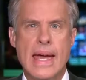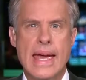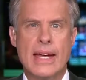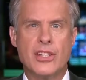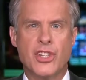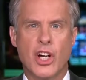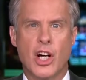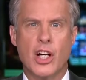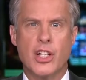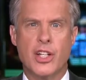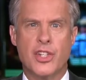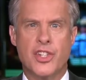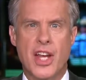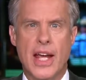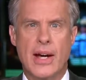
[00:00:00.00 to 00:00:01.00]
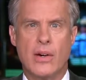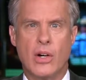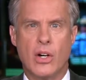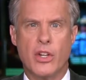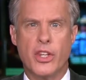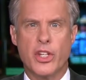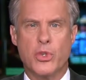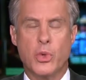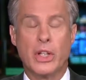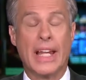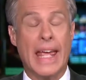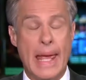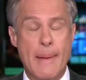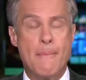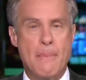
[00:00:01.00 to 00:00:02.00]
It's hard to say how all this
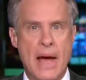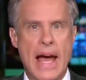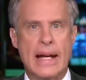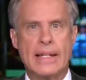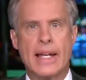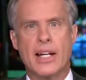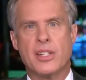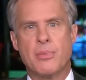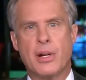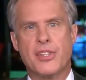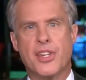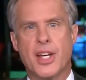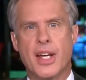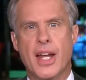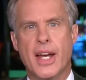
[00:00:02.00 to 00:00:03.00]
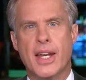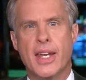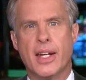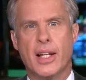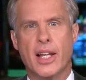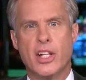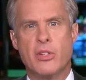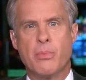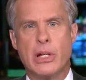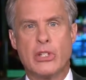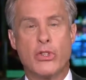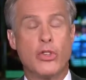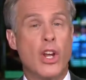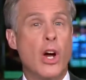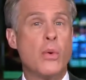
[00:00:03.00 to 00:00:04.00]
will impact next month's Canadian election, but
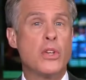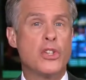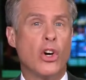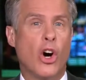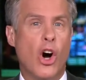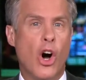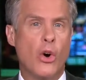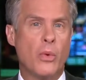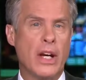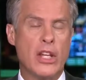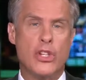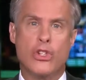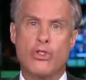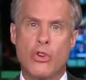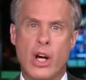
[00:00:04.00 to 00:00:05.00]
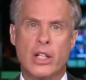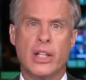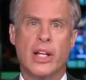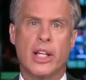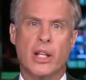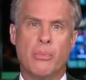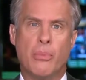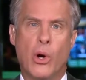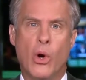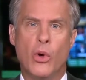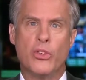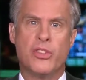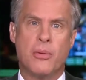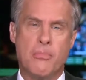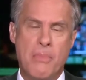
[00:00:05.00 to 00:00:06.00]
Trudeau is already struggling in the
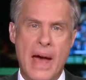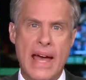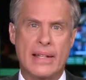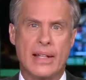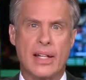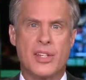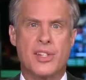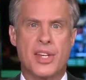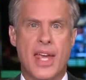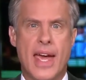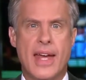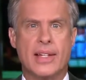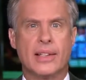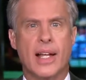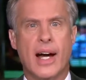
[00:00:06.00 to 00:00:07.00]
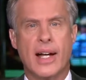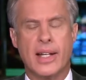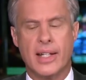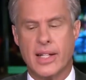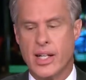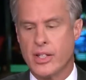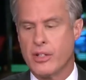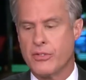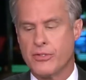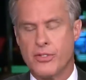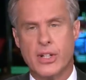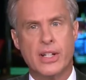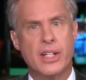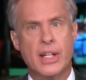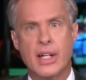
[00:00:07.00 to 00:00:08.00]
polls and battling scandal on another
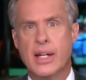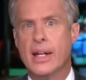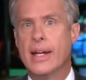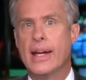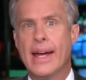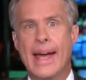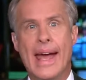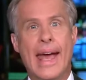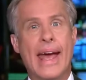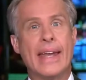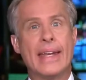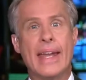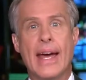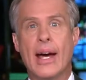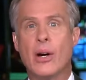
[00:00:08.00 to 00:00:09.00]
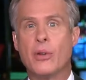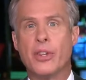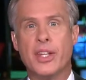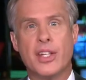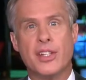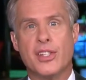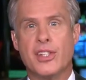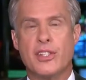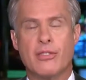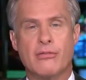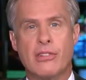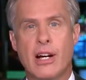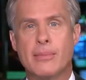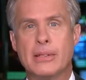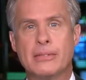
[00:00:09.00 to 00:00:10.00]
front. And now this,
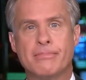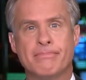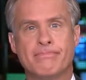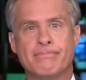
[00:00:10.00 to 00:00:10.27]
Robin.